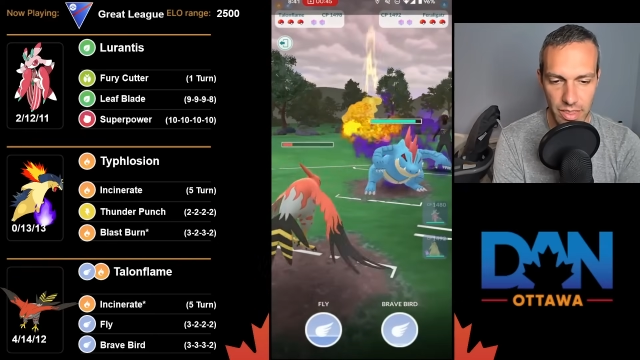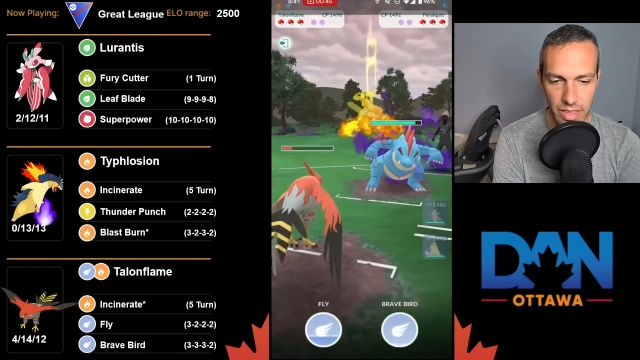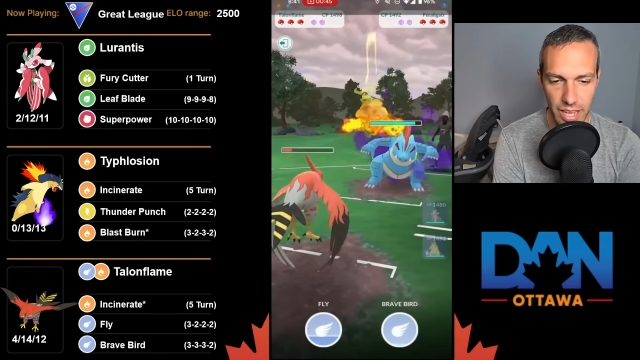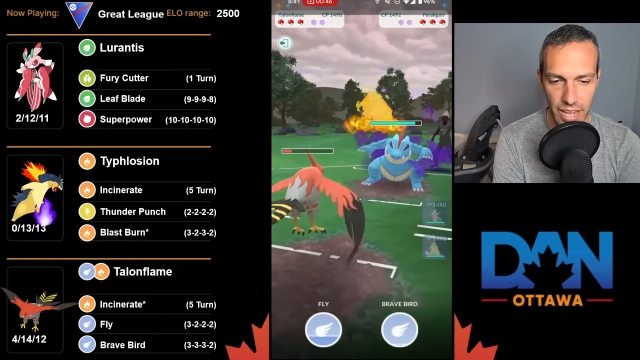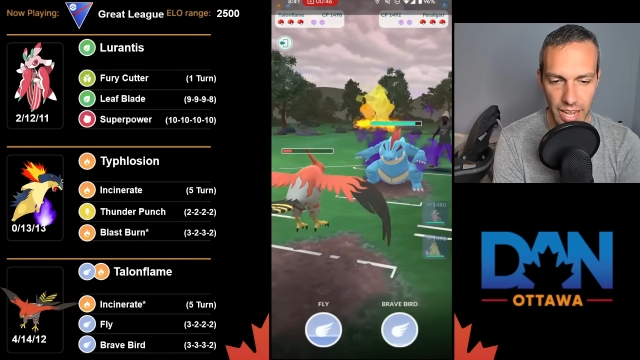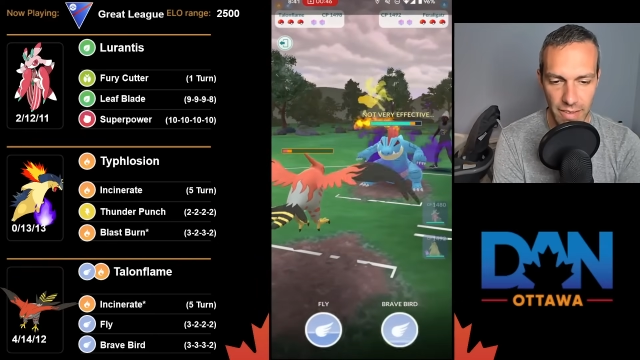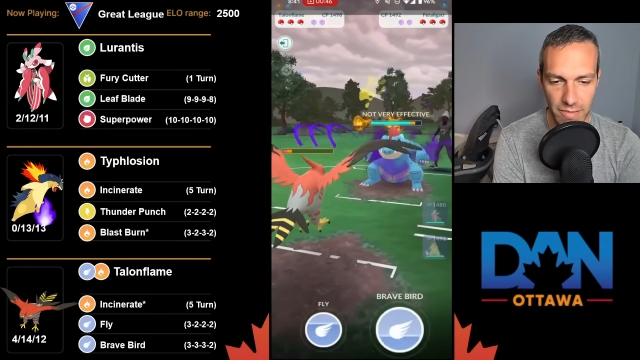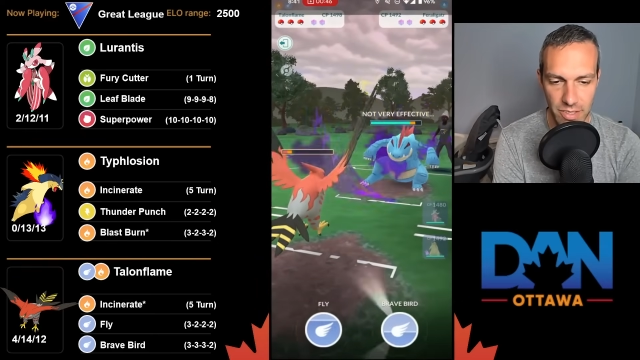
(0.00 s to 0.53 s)

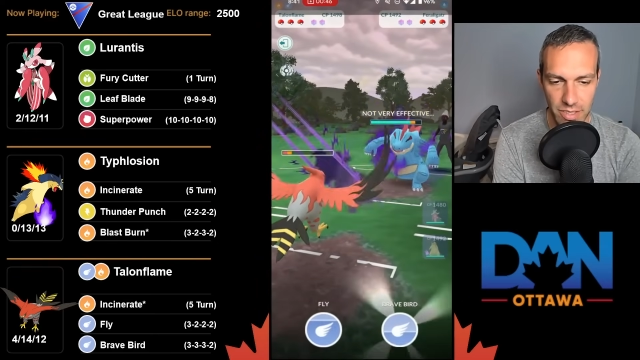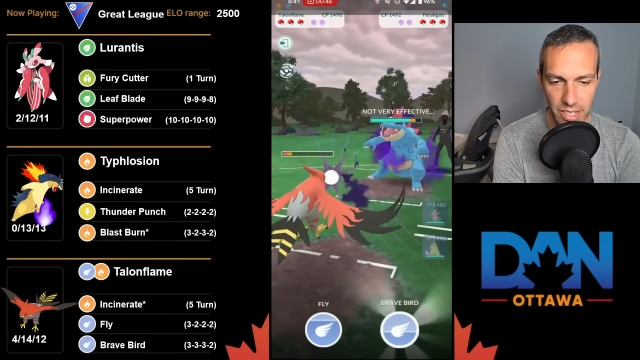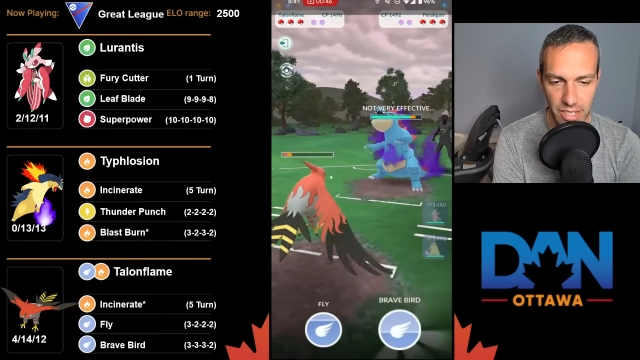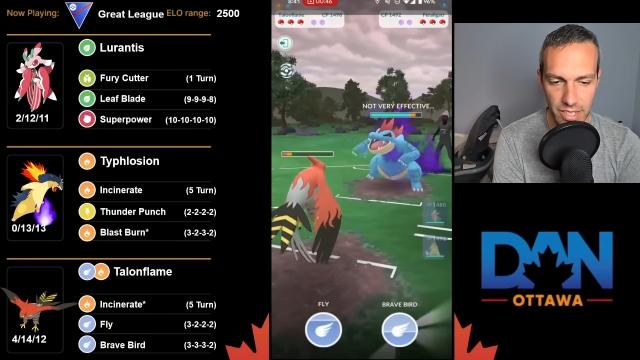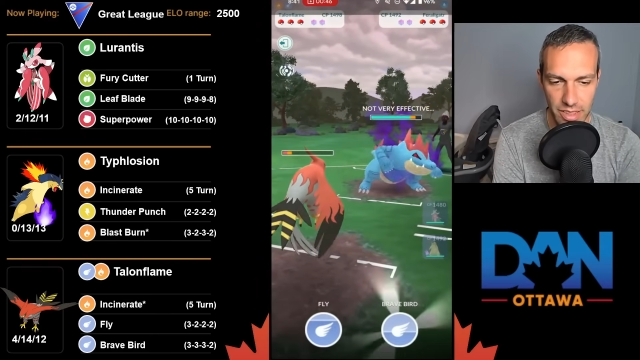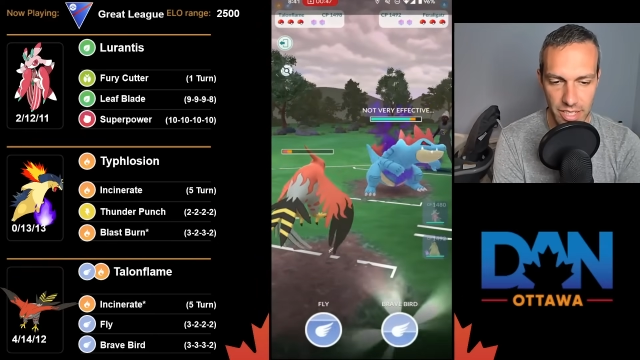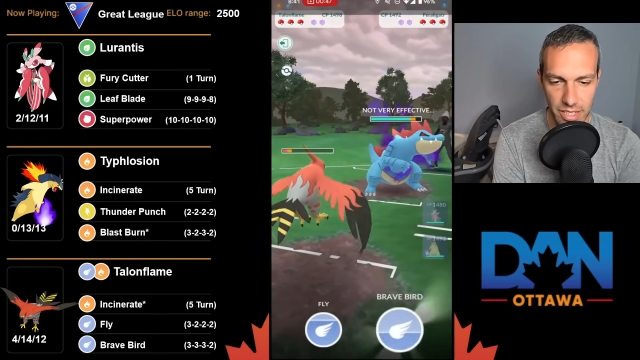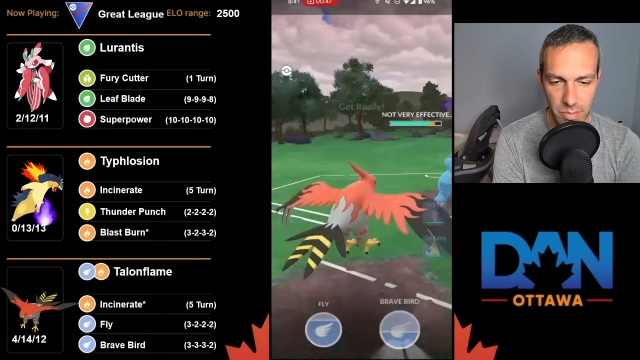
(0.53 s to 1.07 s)
have to like
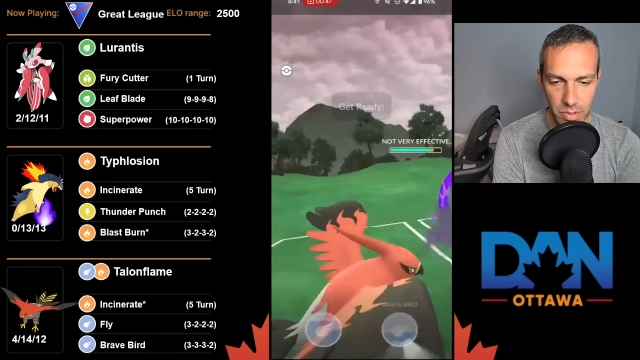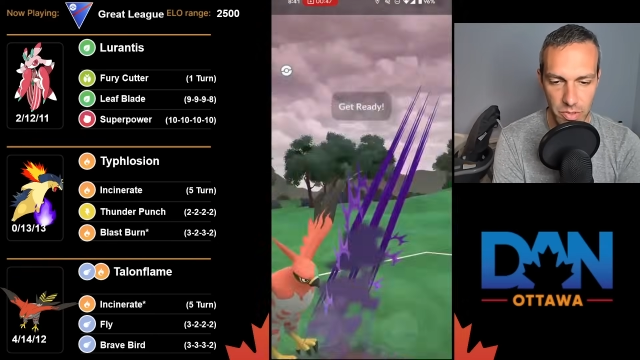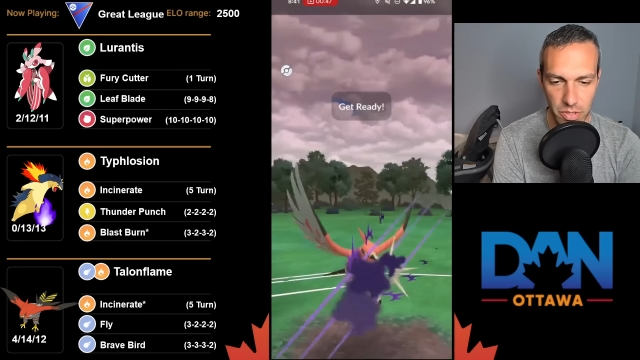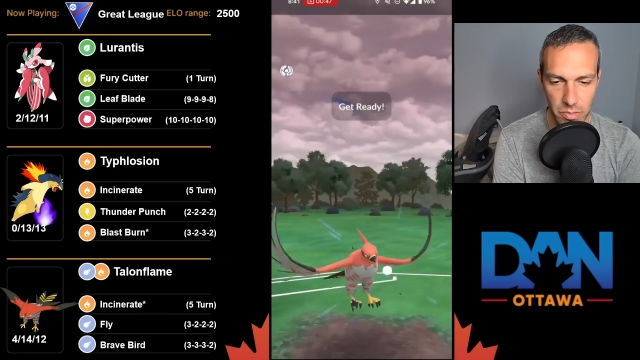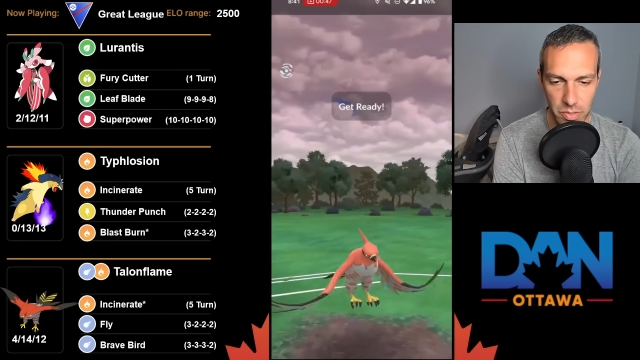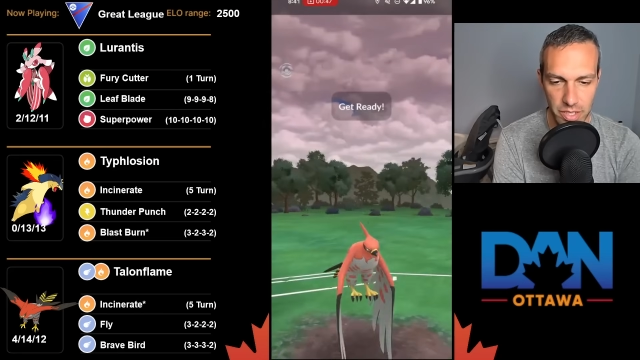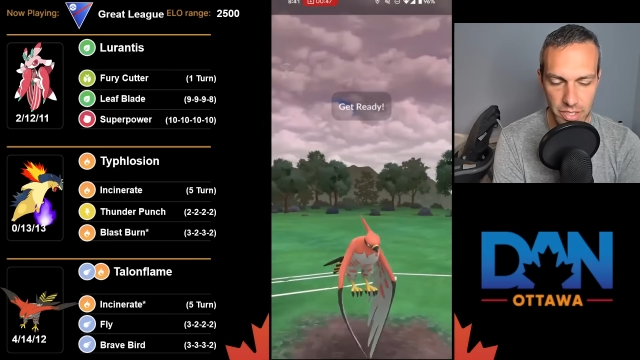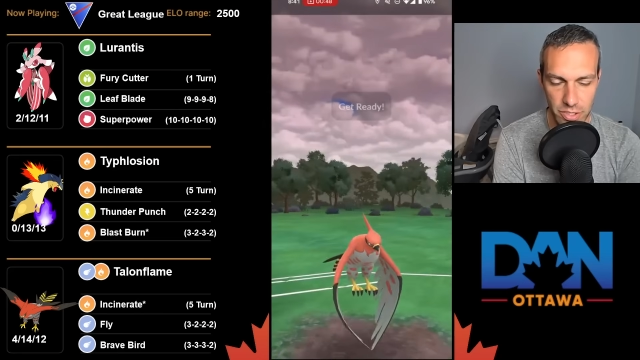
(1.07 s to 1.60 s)
think about
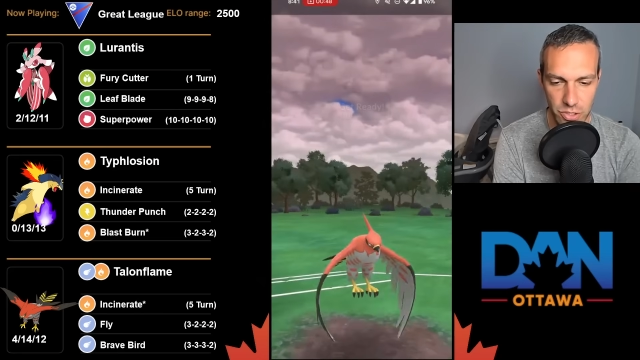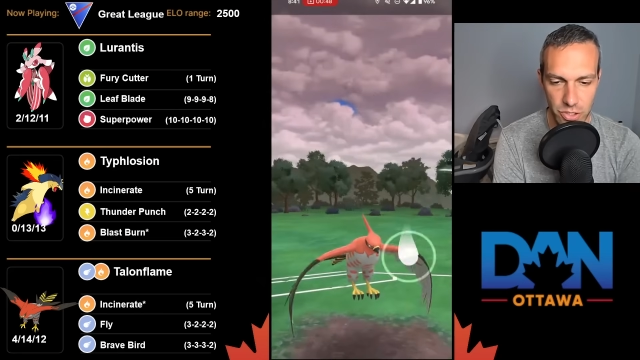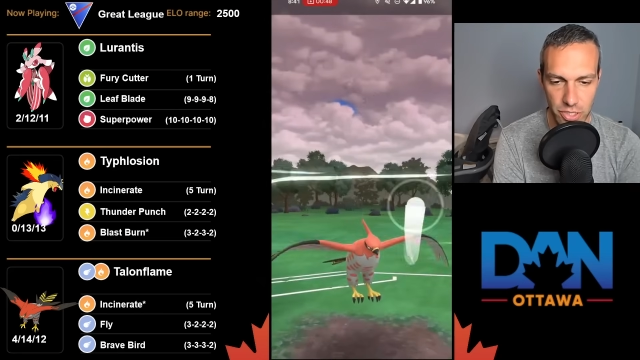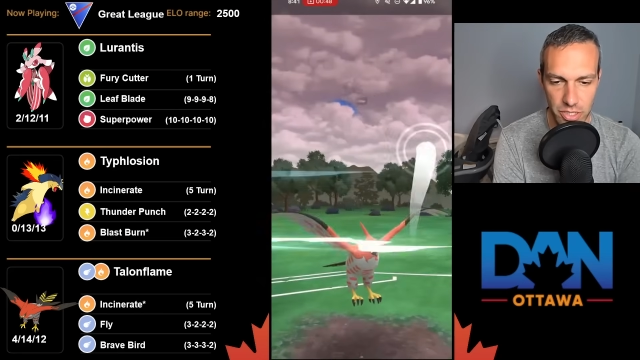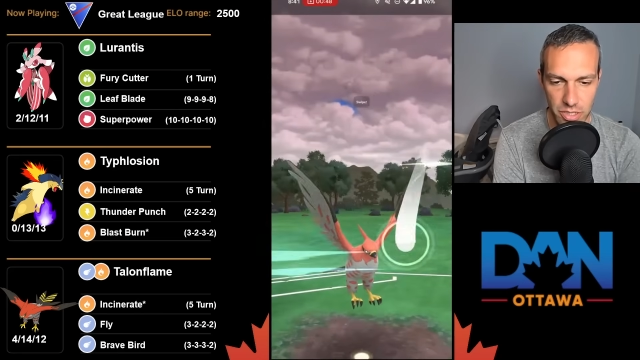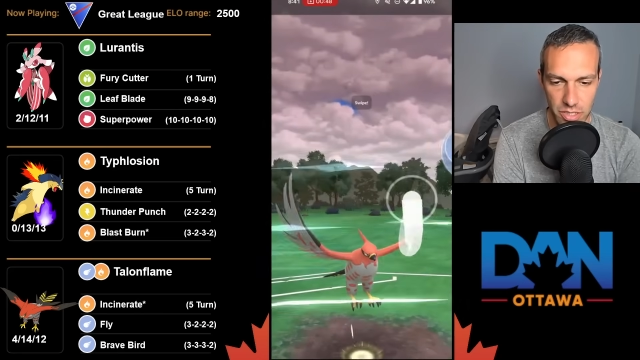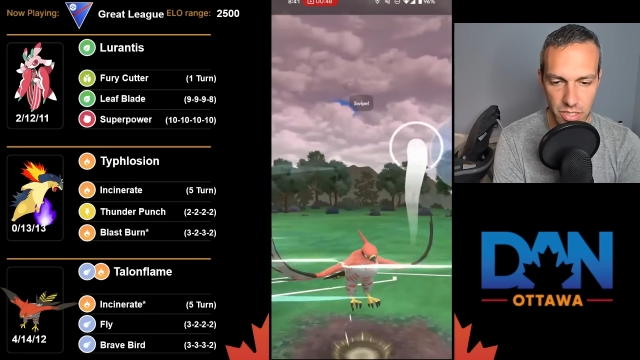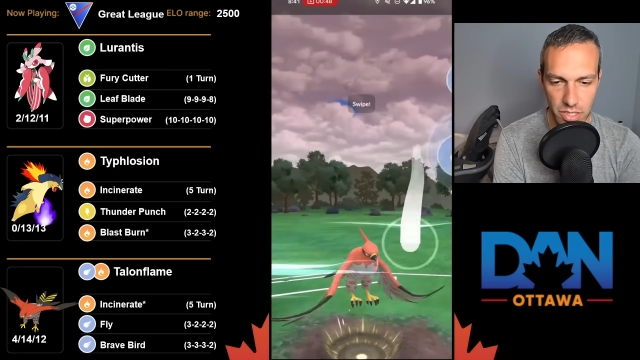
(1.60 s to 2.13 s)
committing a
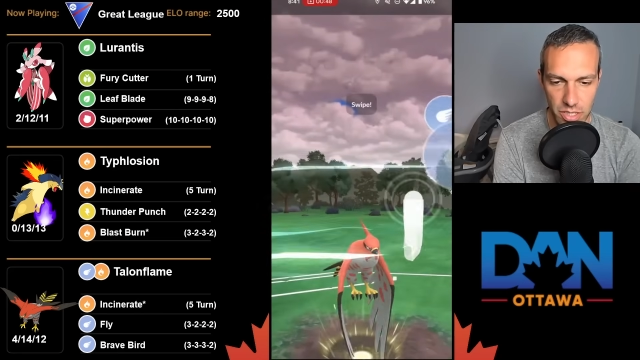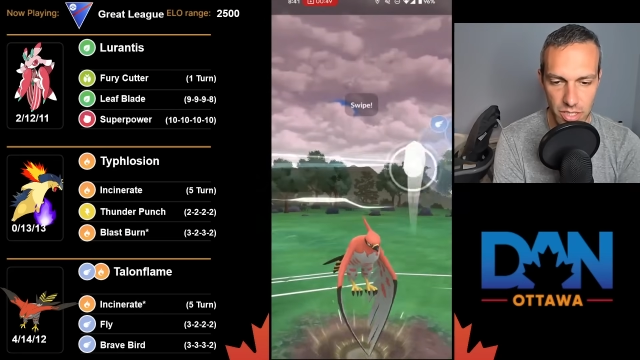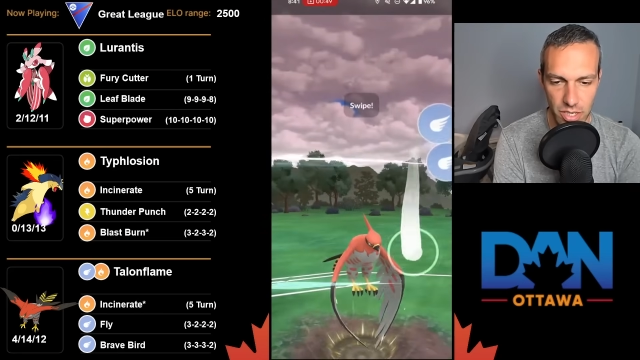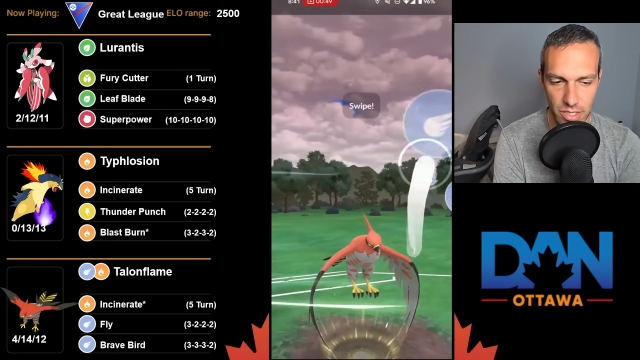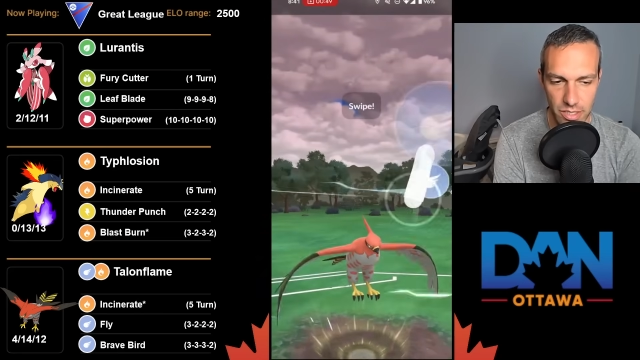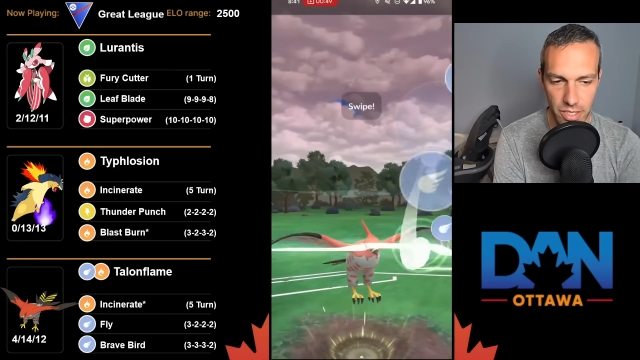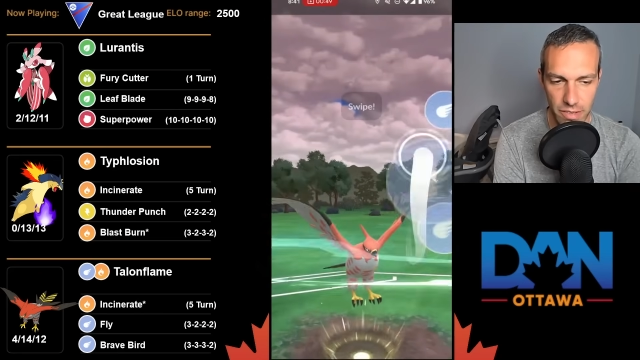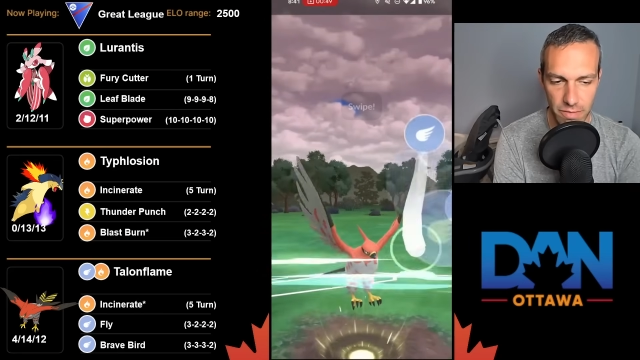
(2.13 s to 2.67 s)
shield
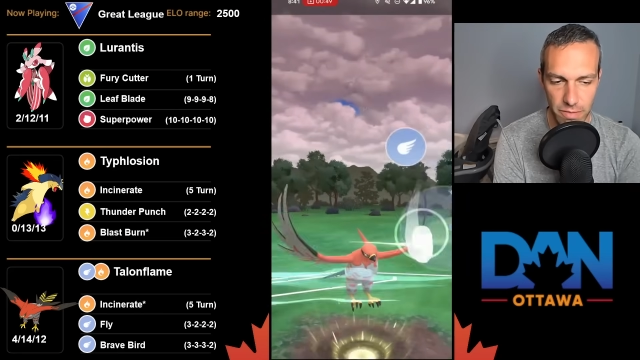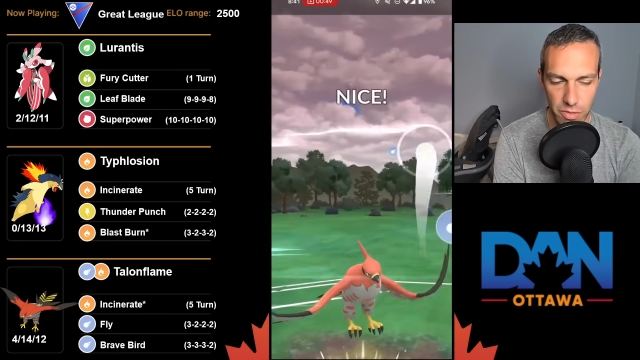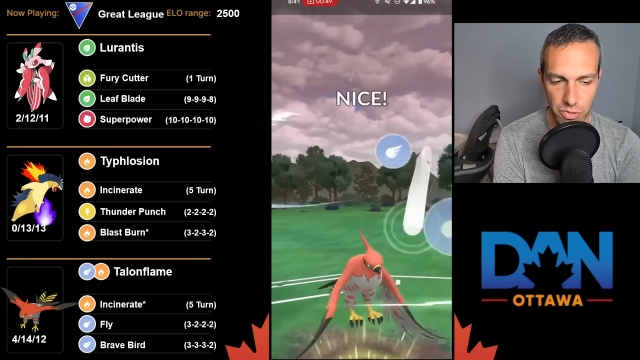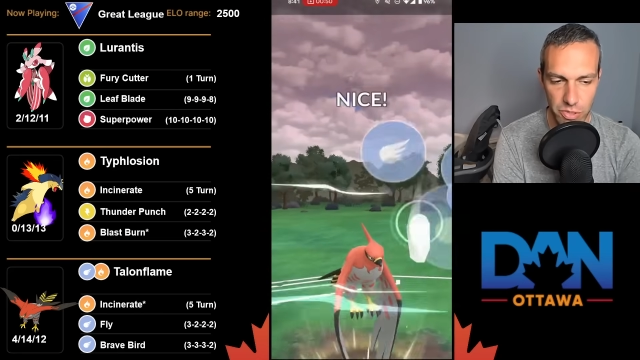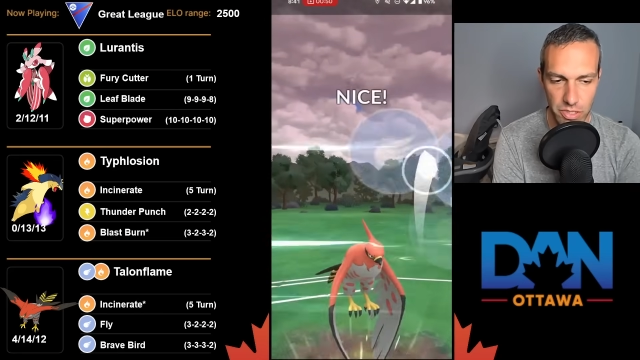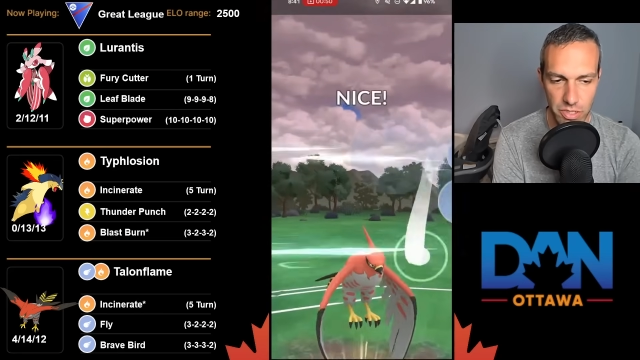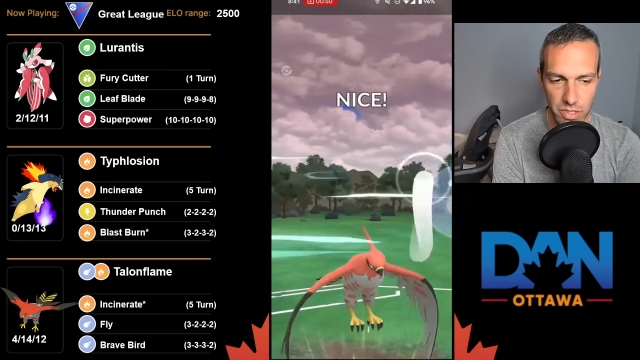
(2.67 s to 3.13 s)
on Typhlosion.